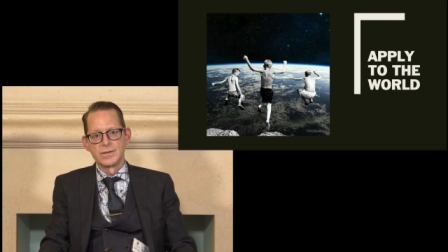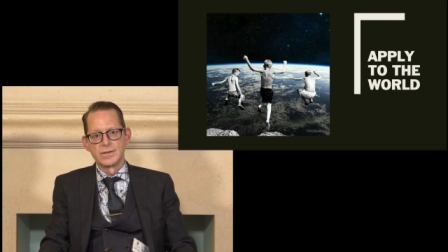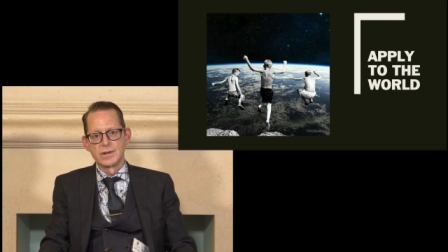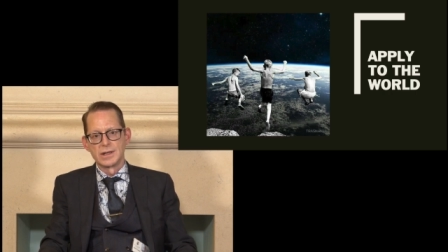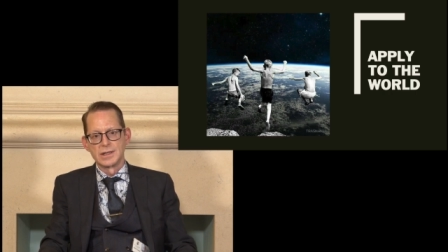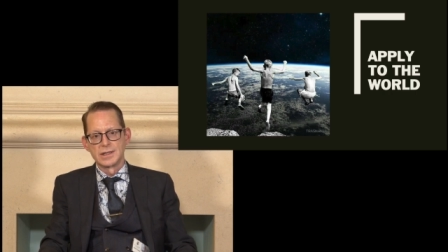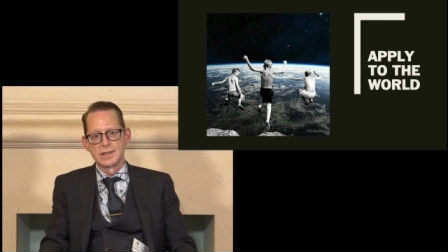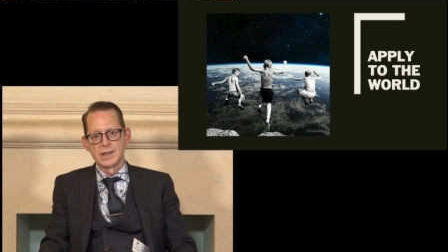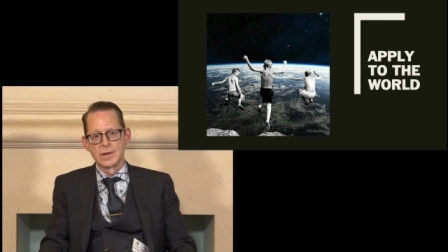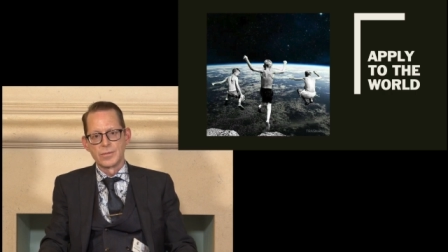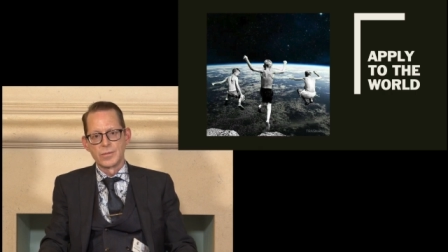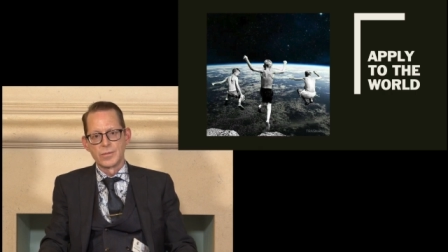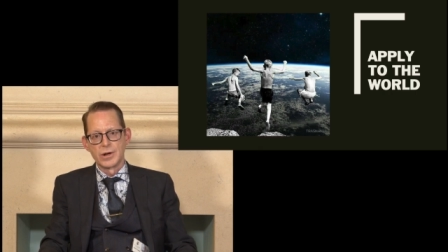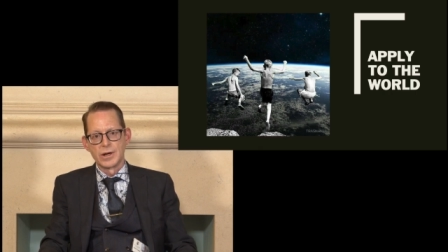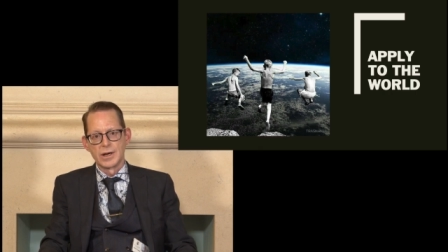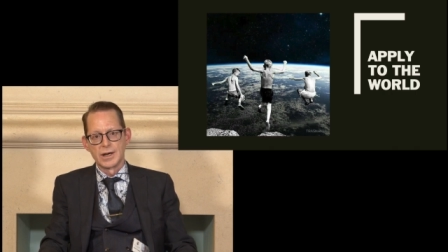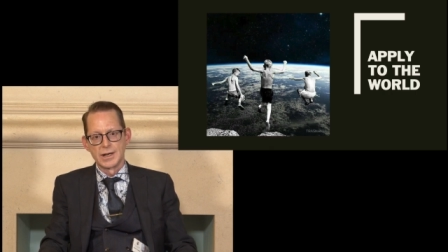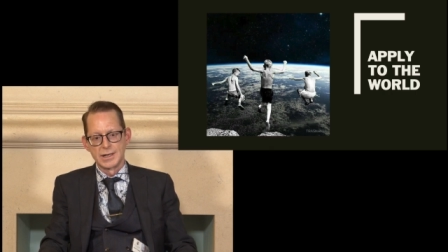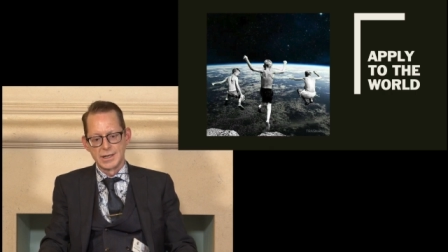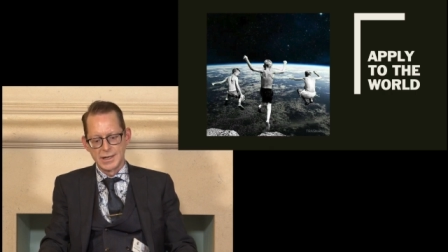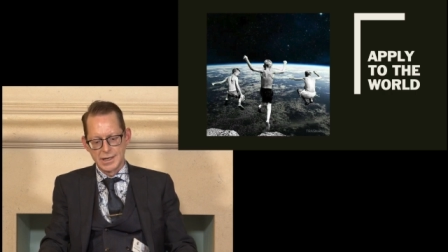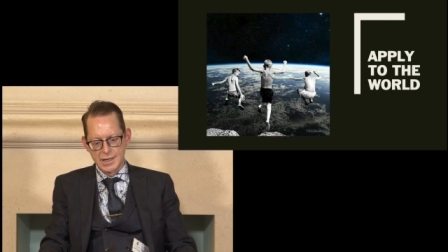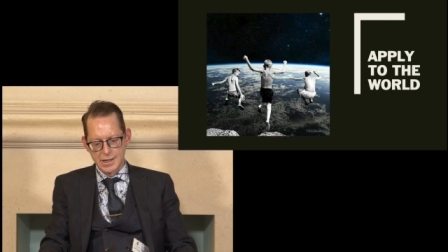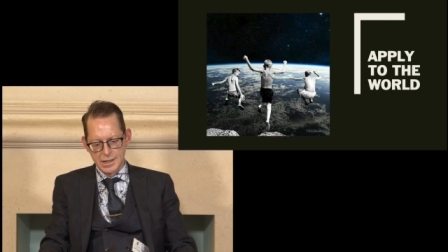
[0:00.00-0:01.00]
contemporary
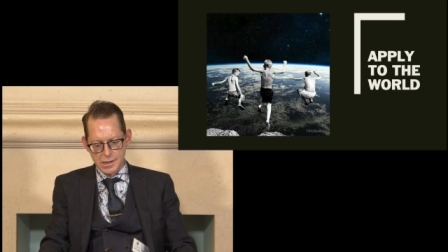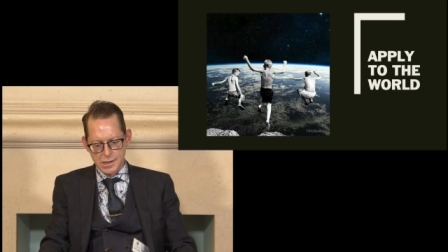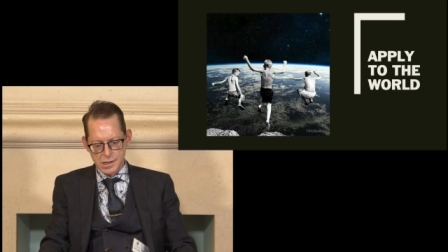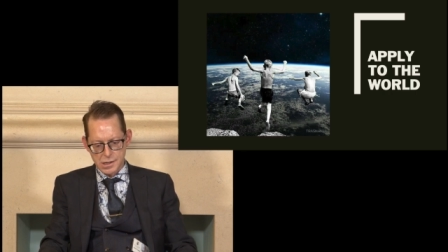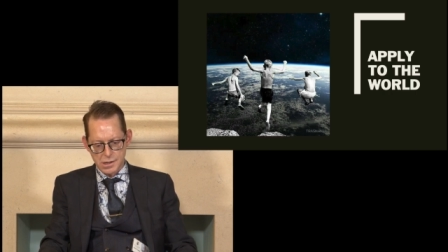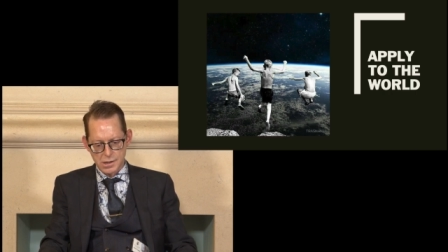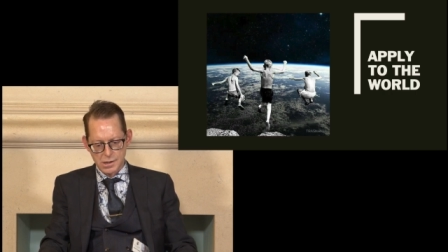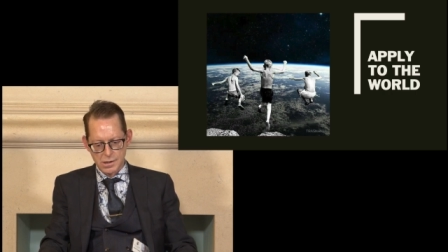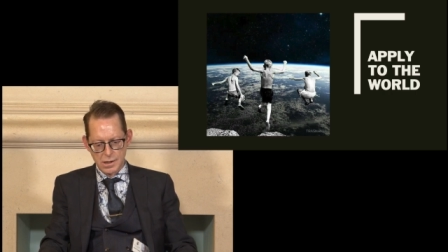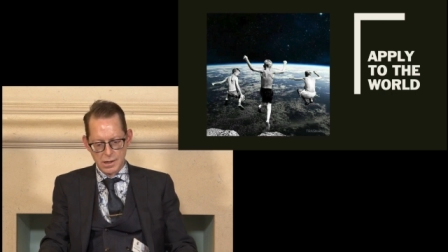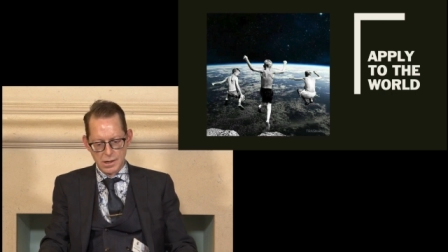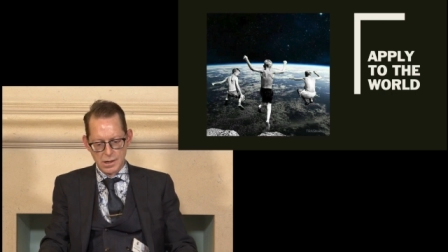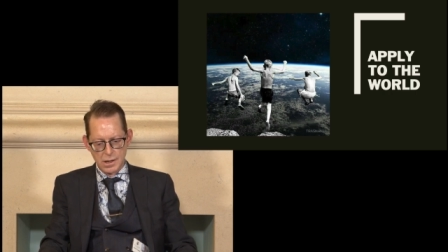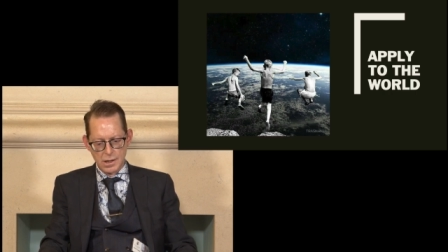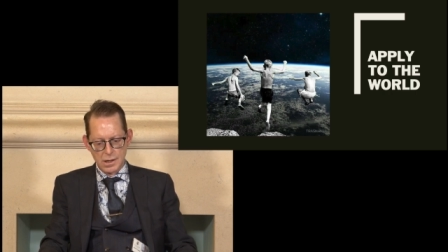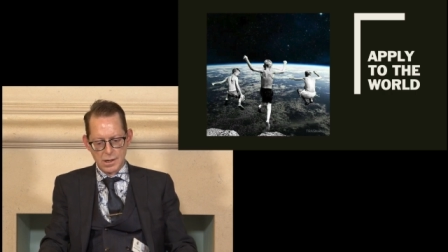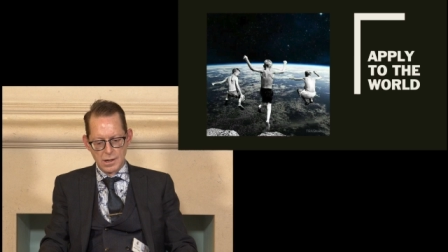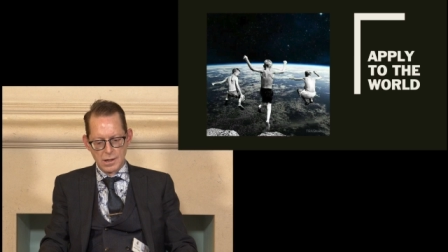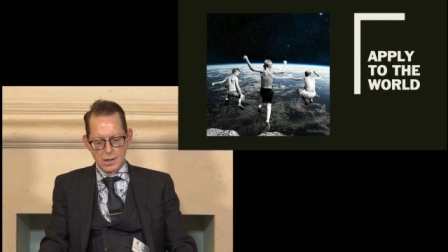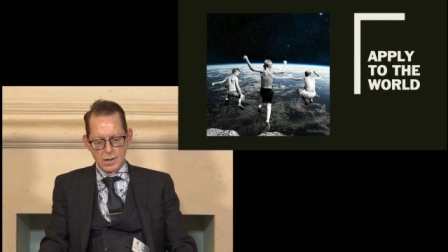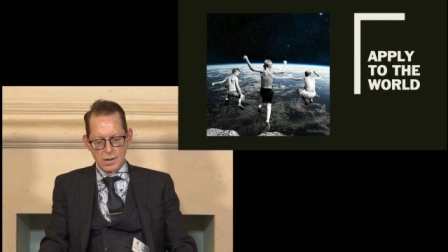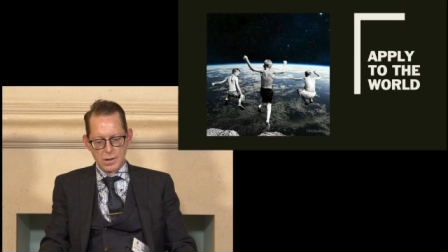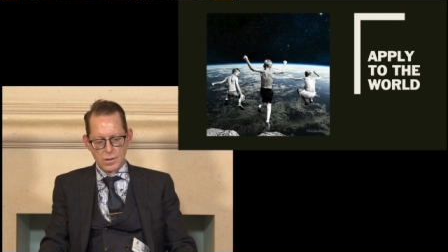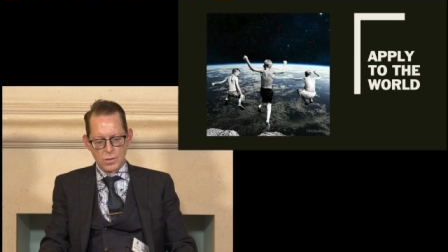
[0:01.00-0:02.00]
ideas,
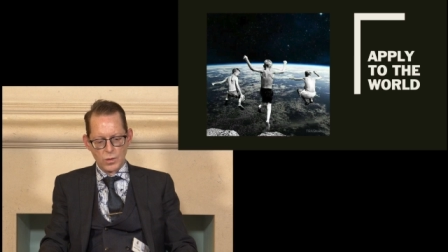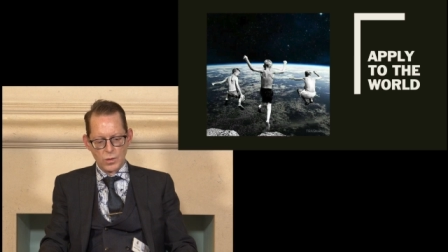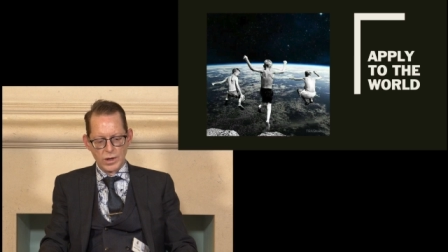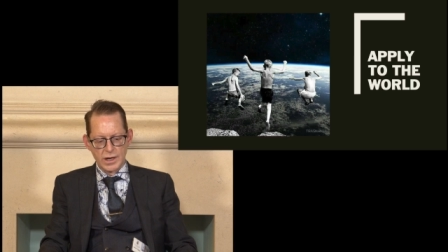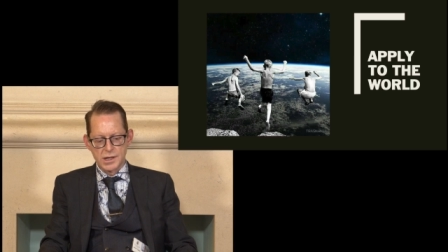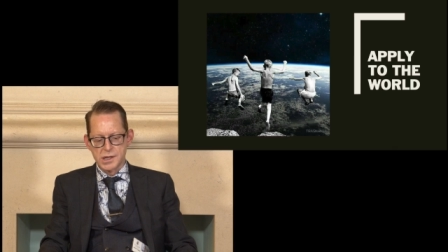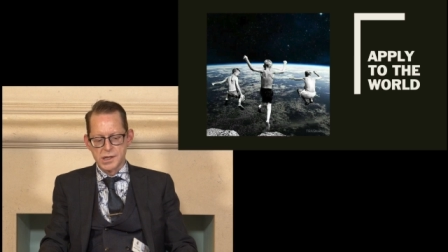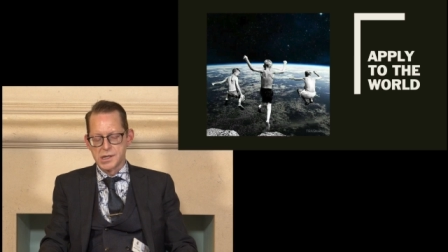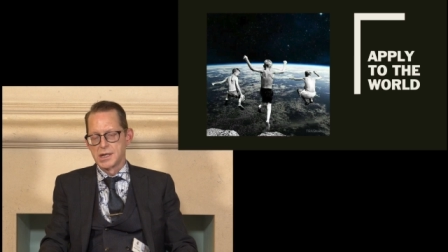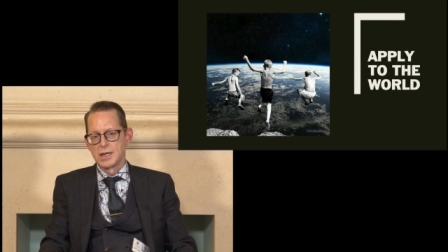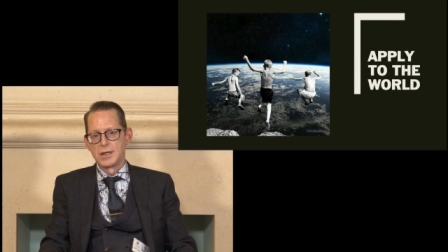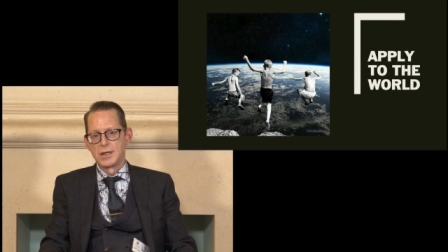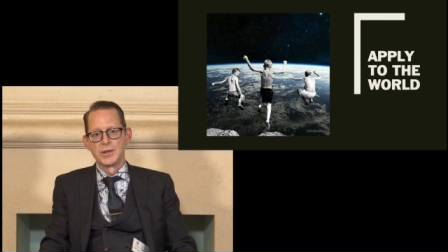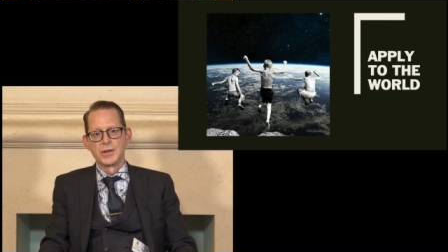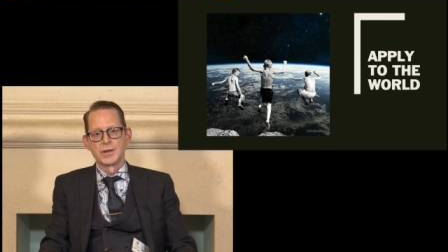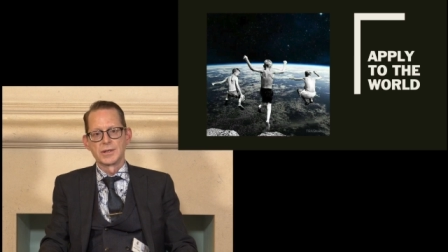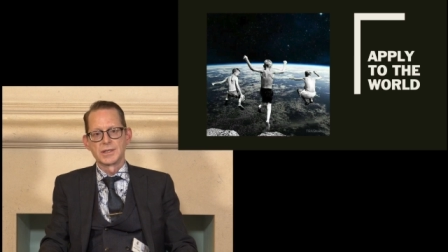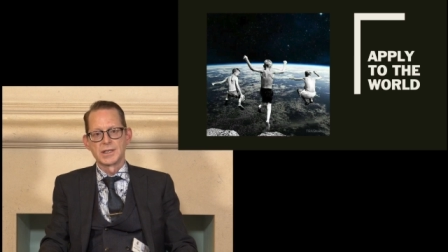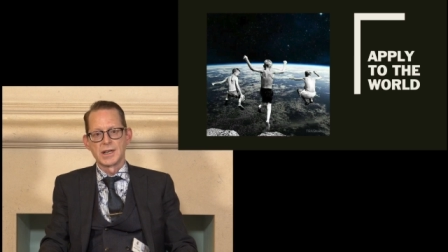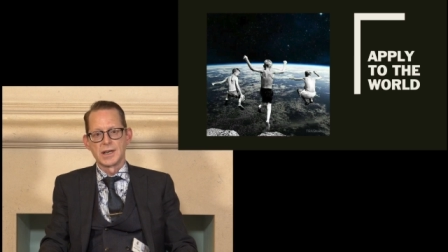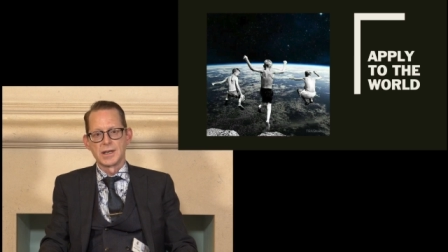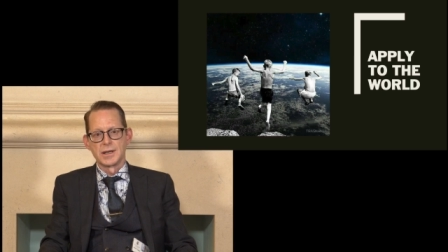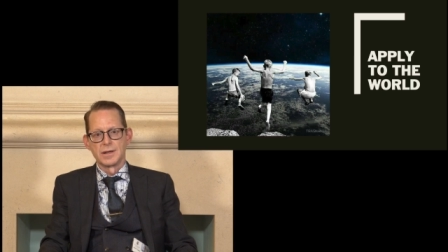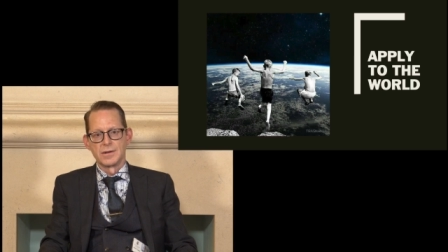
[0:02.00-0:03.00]
we are still not
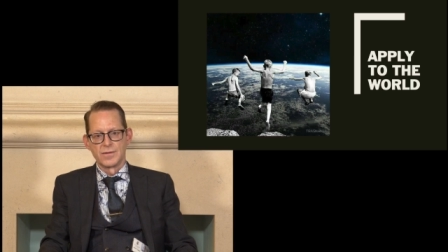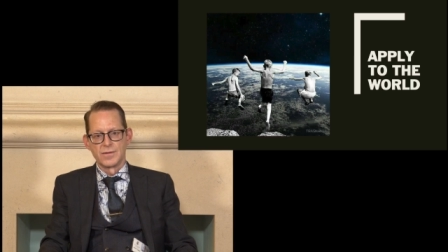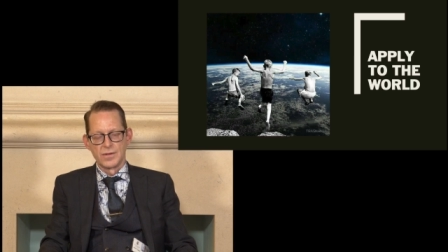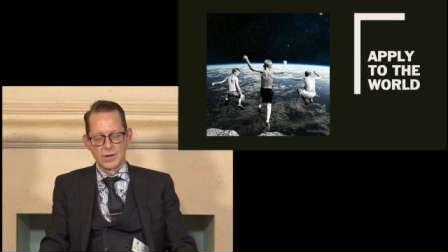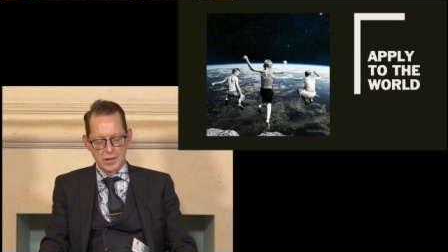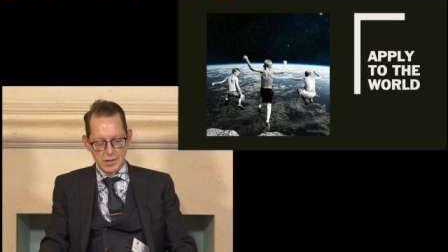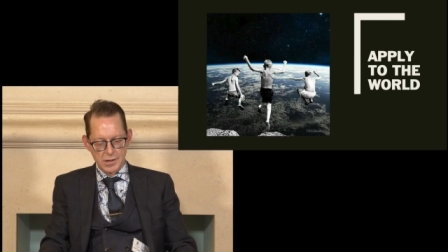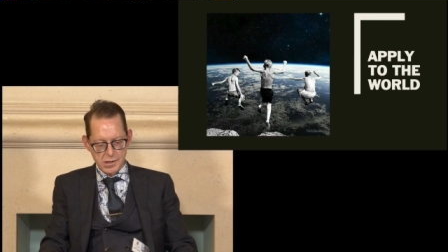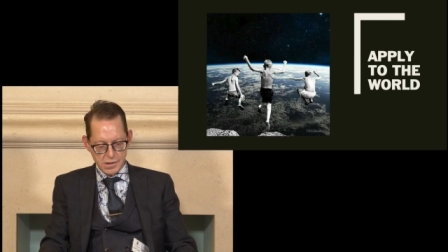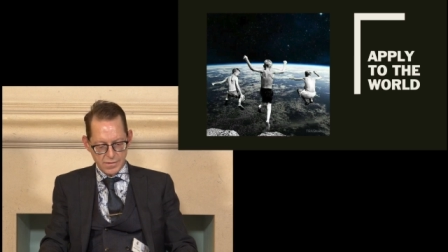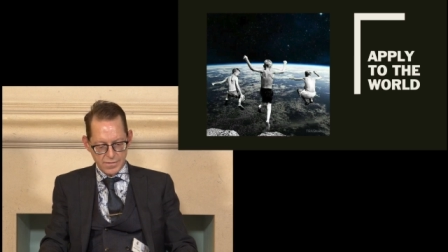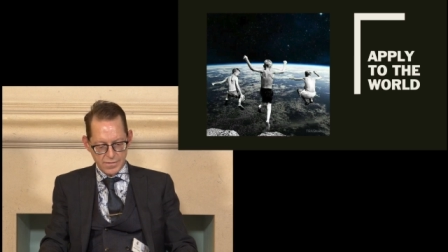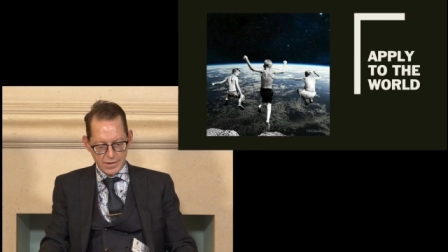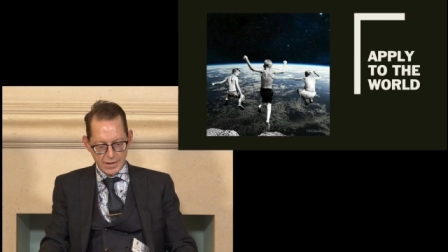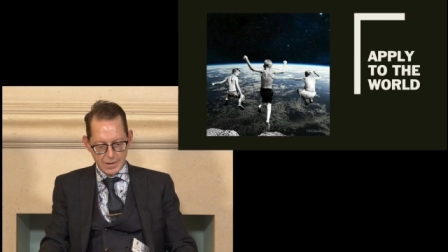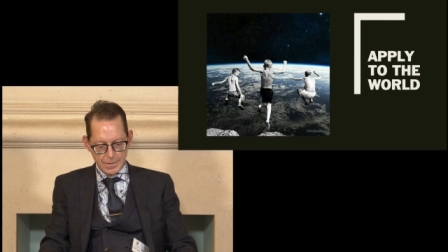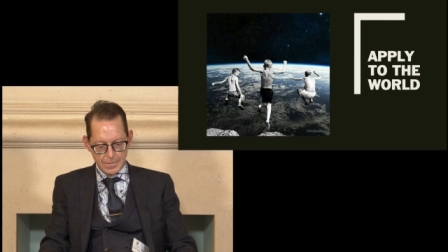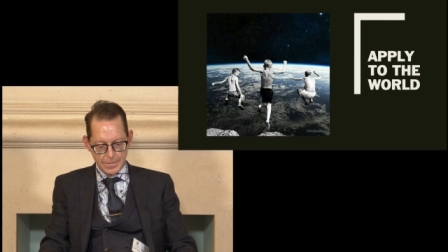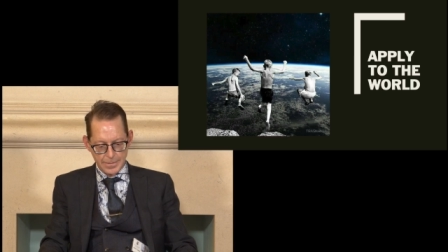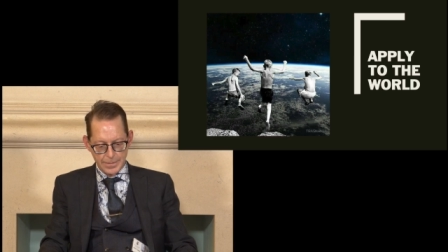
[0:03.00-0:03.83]
done in philosophy.